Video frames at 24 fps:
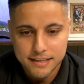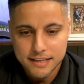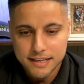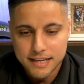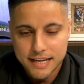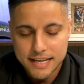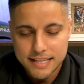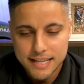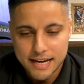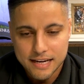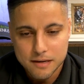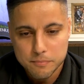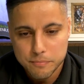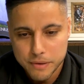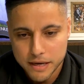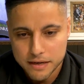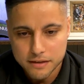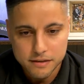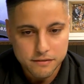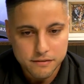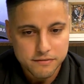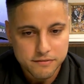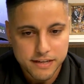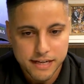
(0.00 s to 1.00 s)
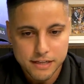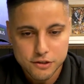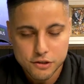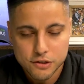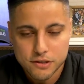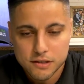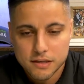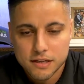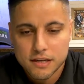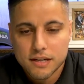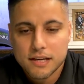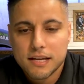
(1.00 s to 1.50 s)
and that competitive nature
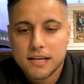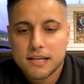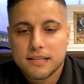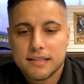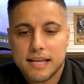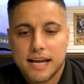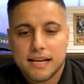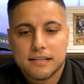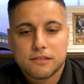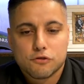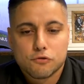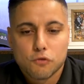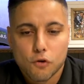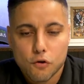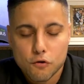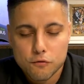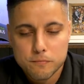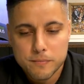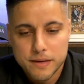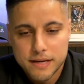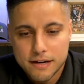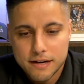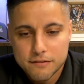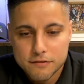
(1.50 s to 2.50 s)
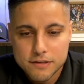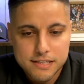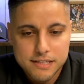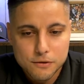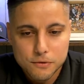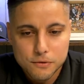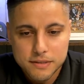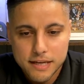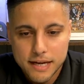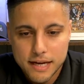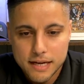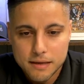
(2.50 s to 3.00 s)
that drove me every single
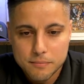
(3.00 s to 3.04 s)
day.